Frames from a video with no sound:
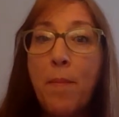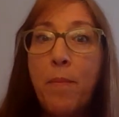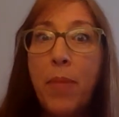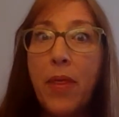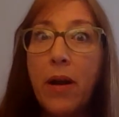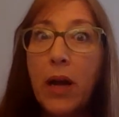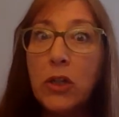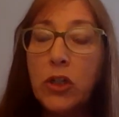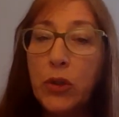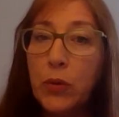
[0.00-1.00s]
but there are
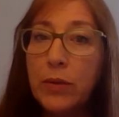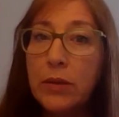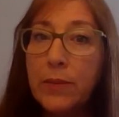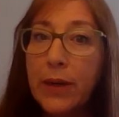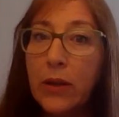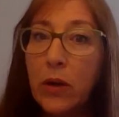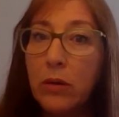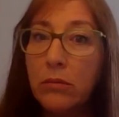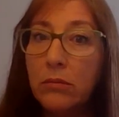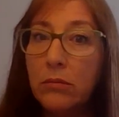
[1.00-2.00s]
2 to make the
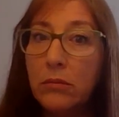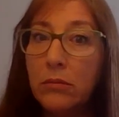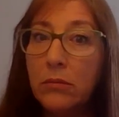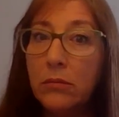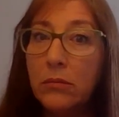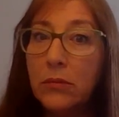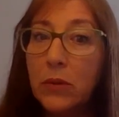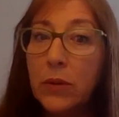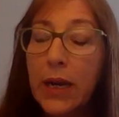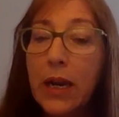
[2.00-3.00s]
whole.
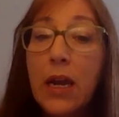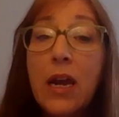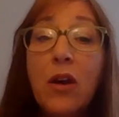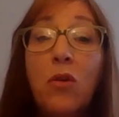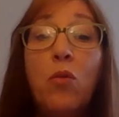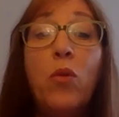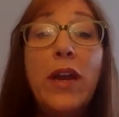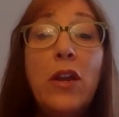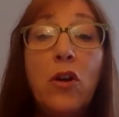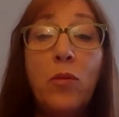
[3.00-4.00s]
Okay,
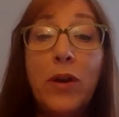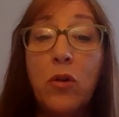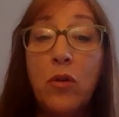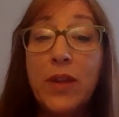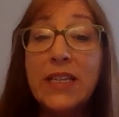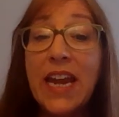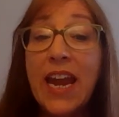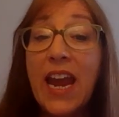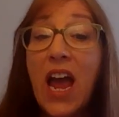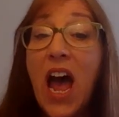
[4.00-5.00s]
we know we call this
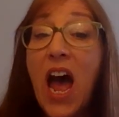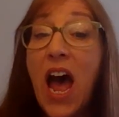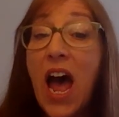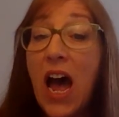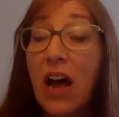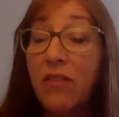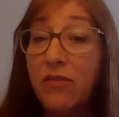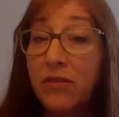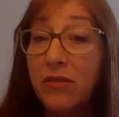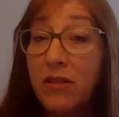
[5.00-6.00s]
a
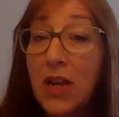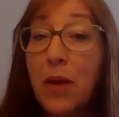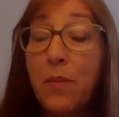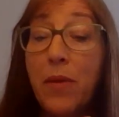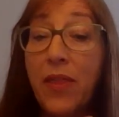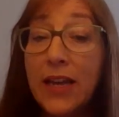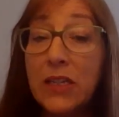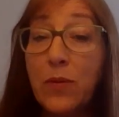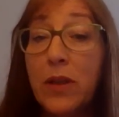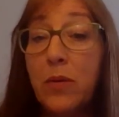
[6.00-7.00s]
half.
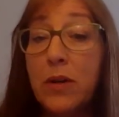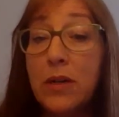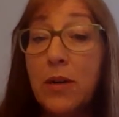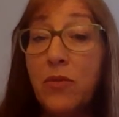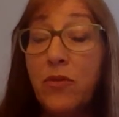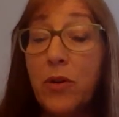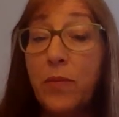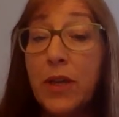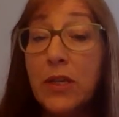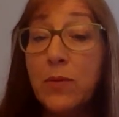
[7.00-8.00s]
That's where the word comes from.
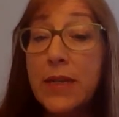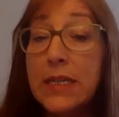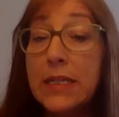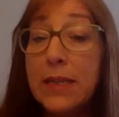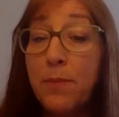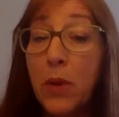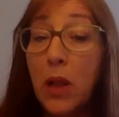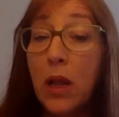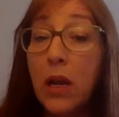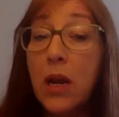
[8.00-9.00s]
That's where the
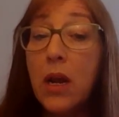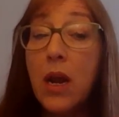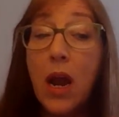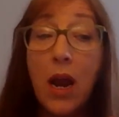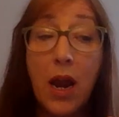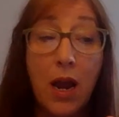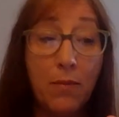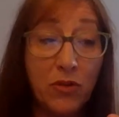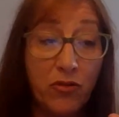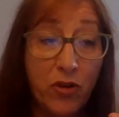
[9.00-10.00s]
symbol
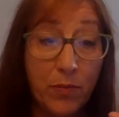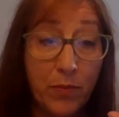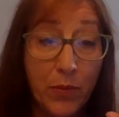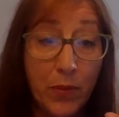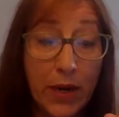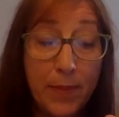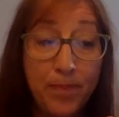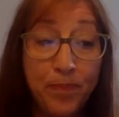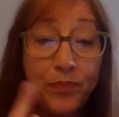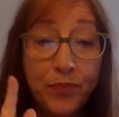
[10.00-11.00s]
comes from. Okay.
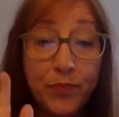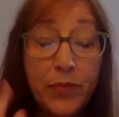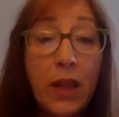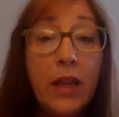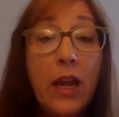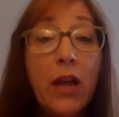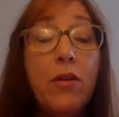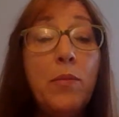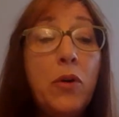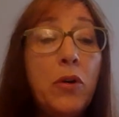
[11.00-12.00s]
The
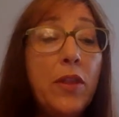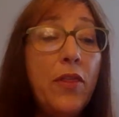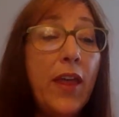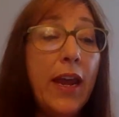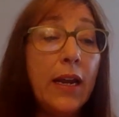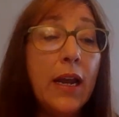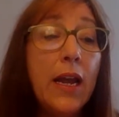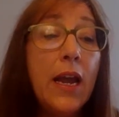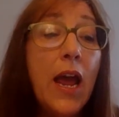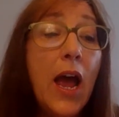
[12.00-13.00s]
other important thing
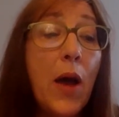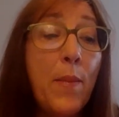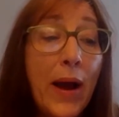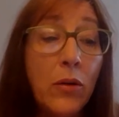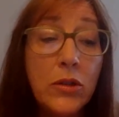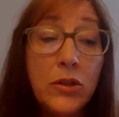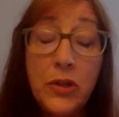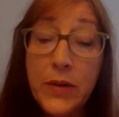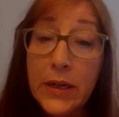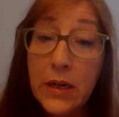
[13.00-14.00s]
about
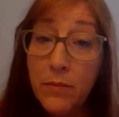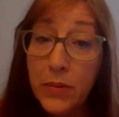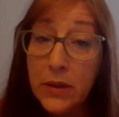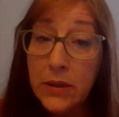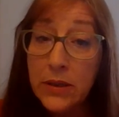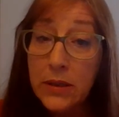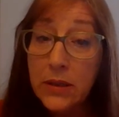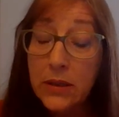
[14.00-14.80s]
doing numbers